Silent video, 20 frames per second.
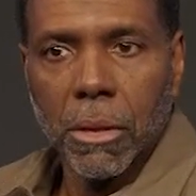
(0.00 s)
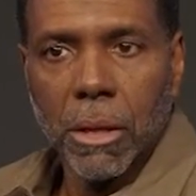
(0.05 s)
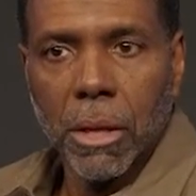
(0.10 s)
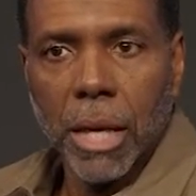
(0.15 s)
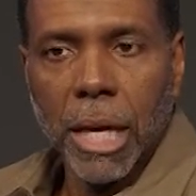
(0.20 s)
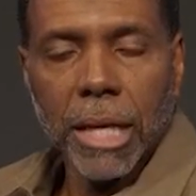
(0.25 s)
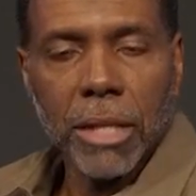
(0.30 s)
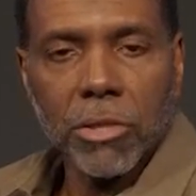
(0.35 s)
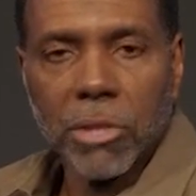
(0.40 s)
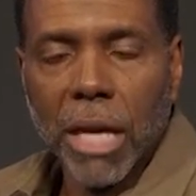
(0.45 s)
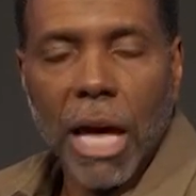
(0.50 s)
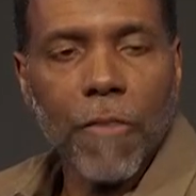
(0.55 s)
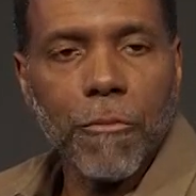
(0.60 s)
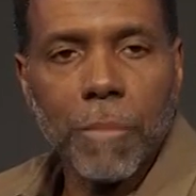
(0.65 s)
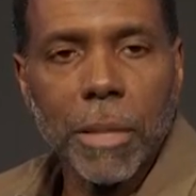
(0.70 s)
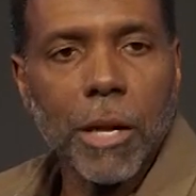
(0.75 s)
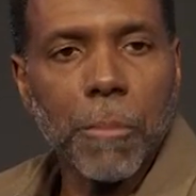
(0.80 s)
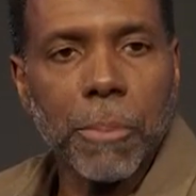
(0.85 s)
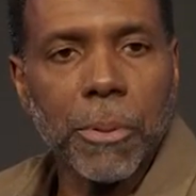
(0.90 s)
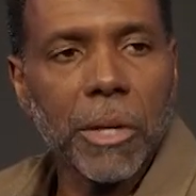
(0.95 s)
And it's time for
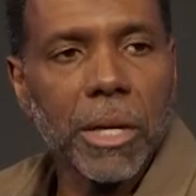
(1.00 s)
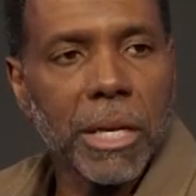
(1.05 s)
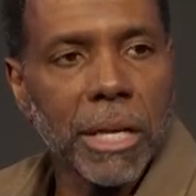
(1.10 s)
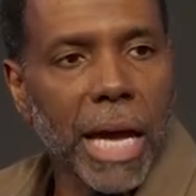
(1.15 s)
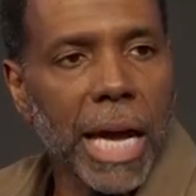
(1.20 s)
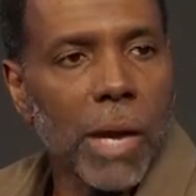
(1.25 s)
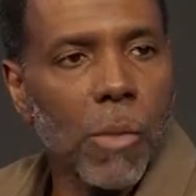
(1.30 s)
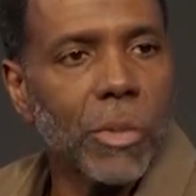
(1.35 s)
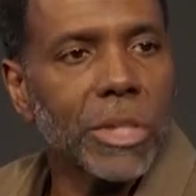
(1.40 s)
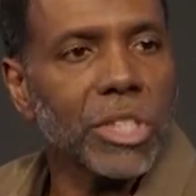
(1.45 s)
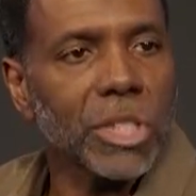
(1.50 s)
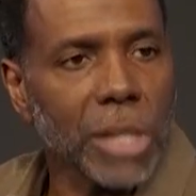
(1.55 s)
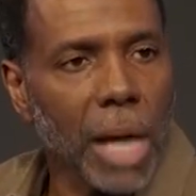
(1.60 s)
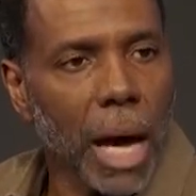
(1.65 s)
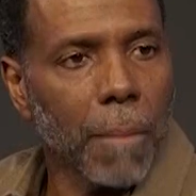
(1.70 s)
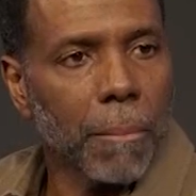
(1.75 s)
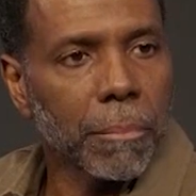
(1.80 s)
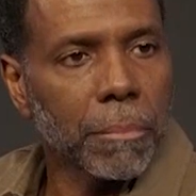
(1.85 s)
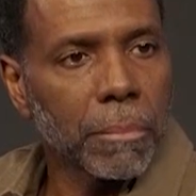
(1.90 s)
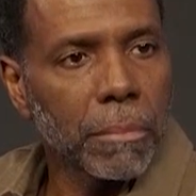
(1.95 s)
me to put a name with
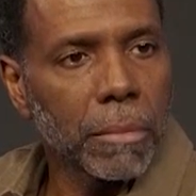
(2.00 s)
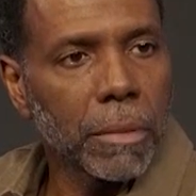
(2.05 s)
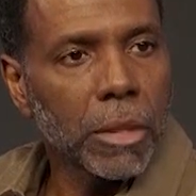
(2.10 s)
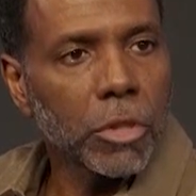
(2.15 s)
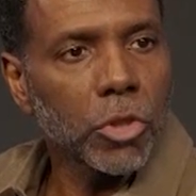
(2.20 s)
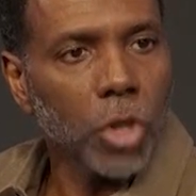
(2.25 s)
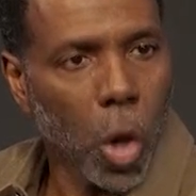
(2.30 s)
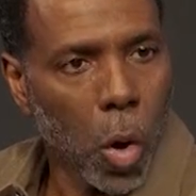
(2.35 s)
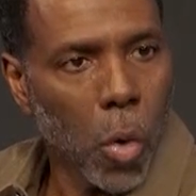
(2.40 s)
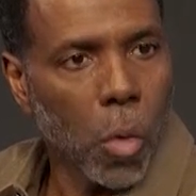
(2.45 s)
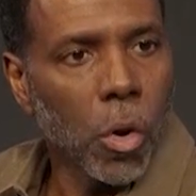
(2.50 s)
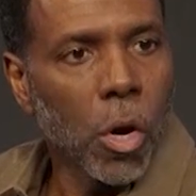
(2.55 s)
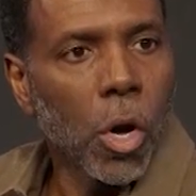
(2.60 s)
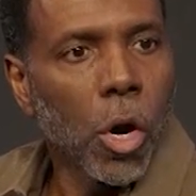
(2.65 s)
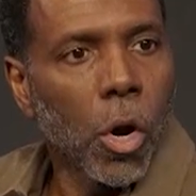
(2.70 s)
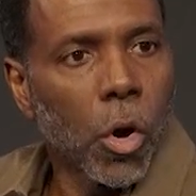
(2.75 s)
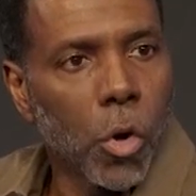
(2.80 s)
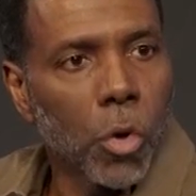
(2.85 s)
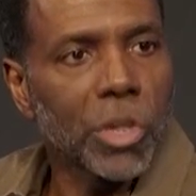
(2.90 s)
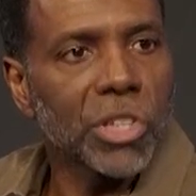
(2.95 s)
something. Told.
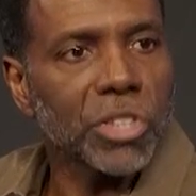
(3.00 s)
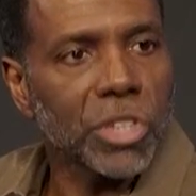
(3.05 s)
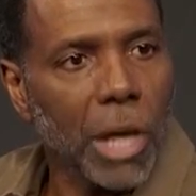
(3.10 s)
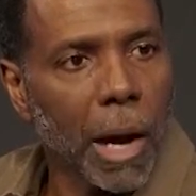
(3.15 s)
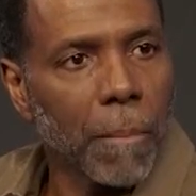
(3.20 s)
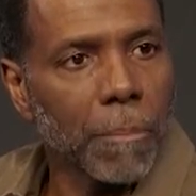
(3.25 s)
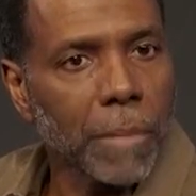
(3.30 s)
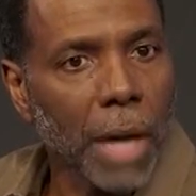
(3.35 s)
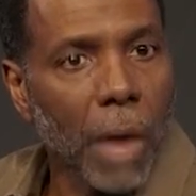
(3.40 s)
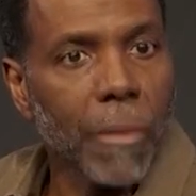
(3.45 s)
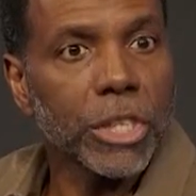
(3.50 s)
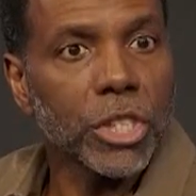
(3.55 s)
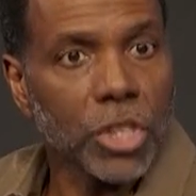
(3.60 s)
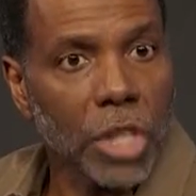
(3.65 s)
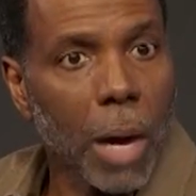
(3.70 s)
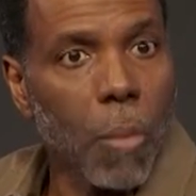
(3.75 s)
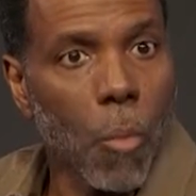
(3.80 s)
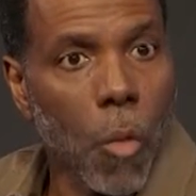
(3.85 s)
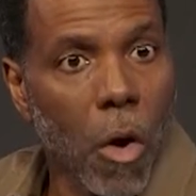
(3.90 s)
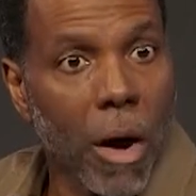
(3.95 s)
Who to something? No, it's
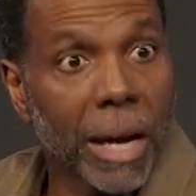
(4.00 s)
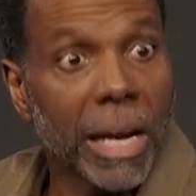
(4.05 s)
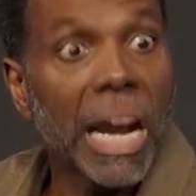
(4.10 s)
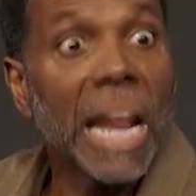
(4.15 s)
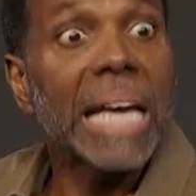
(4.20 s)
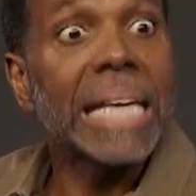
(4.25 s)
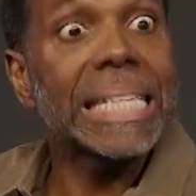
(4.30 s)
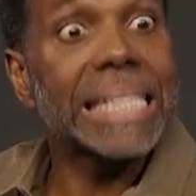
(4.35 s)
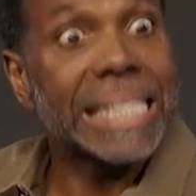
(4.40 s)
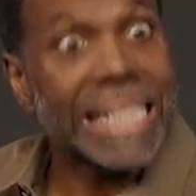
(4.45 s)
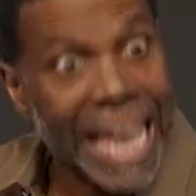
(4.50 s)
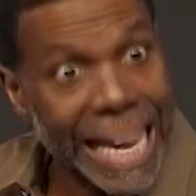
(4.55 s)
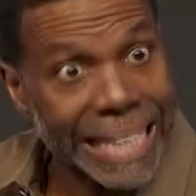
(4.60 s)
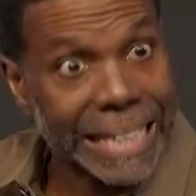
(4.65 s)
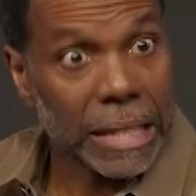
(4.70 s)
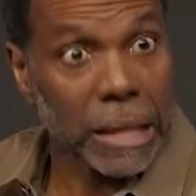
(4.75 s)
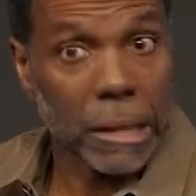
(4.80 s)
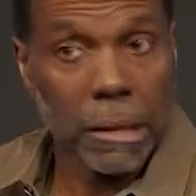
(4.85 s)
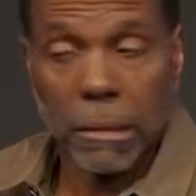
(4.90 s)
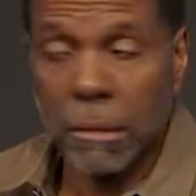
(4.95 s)
someone.
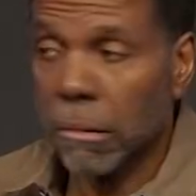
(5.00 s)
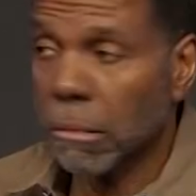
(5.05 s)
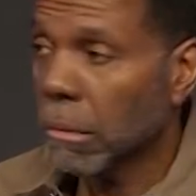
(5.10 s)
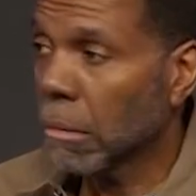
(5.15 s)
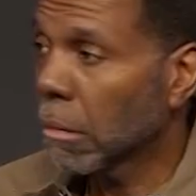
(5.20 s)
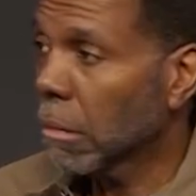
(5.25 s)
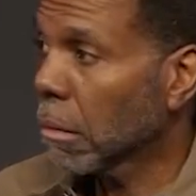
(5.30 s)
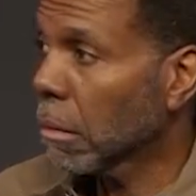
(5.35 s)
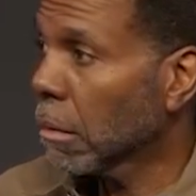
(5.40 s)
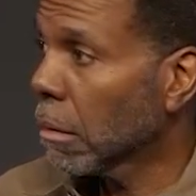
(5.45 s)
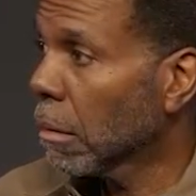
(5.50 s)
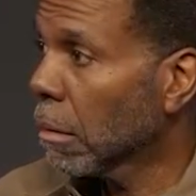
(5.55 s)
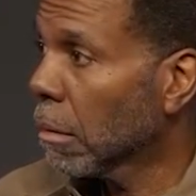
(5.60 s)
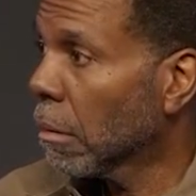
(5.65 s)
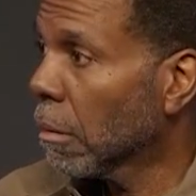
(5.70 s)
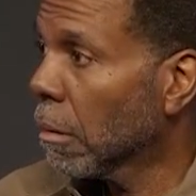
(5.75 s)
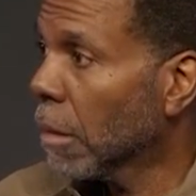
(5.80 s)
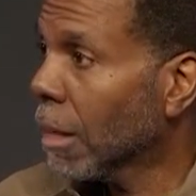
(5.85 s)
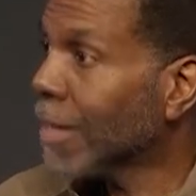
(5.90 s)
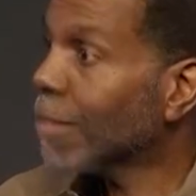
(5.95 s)
Satan.
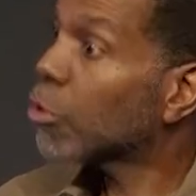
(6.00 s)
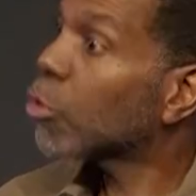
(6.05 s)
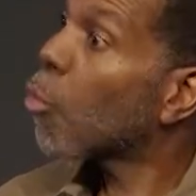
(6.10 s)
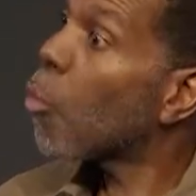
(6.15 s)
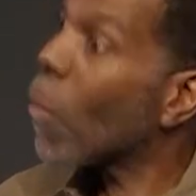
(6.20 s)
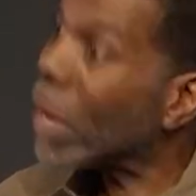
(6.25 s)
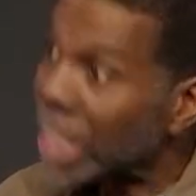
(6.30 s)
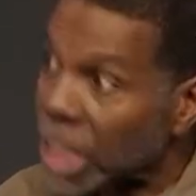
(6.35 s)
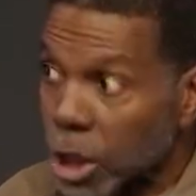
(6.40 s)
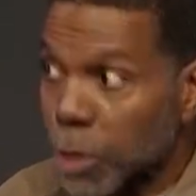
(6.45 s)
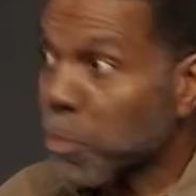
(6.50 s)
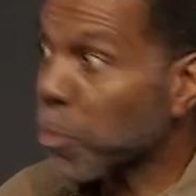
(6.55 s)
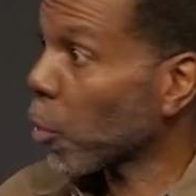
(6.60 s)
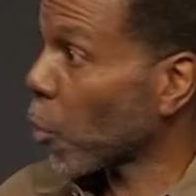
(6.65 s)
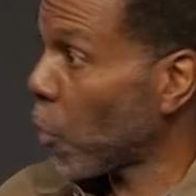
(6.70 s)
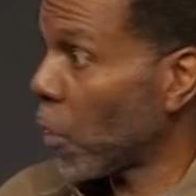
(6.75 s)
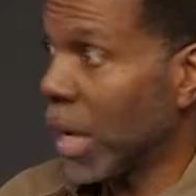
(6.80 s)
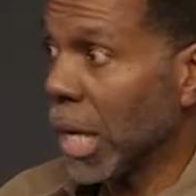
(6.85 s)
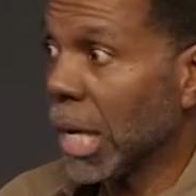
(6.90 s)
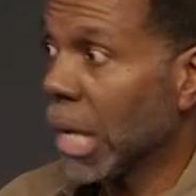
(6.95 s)
He's
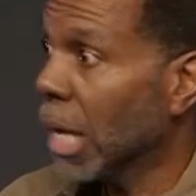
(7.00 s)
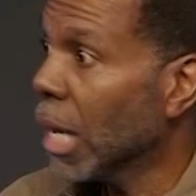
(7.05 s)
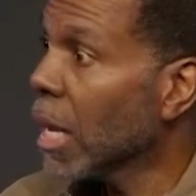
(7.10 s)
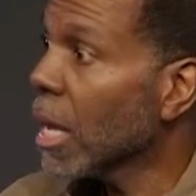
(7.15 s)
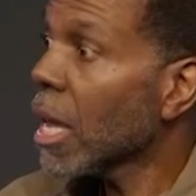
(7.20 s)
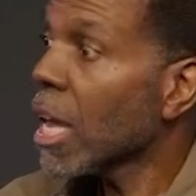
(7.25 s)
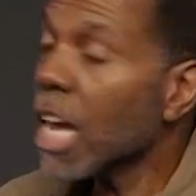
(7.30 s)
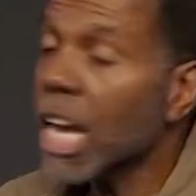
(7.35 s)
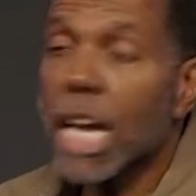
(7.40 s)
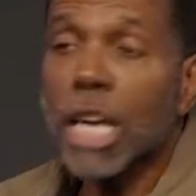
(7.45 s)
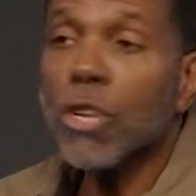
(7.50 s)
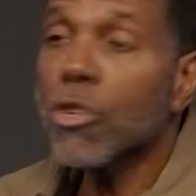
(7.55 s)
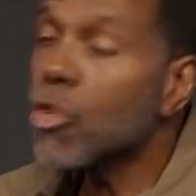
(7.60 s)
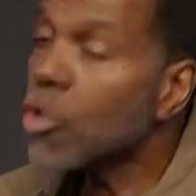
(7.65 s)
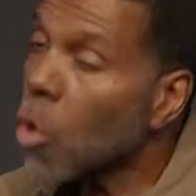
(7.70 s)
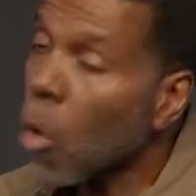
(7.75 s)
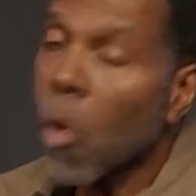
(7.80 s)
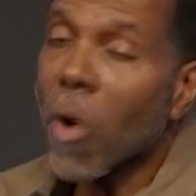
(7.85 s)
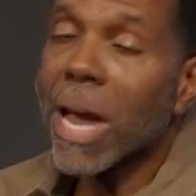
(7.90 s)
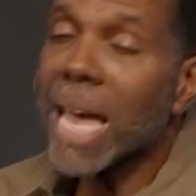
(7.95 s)
whispering in
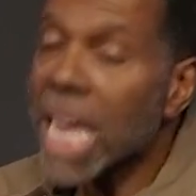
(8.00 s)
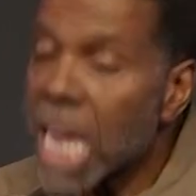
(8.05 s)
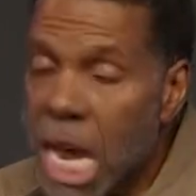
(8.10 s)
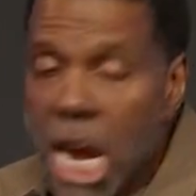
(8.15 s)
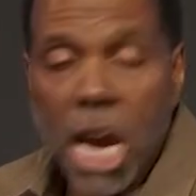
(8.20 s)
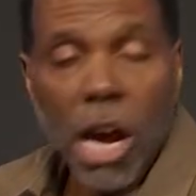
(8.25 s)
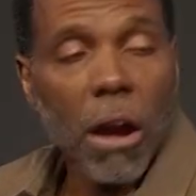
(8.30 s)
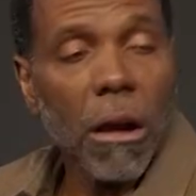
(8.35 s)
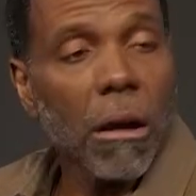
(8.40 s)
your ear.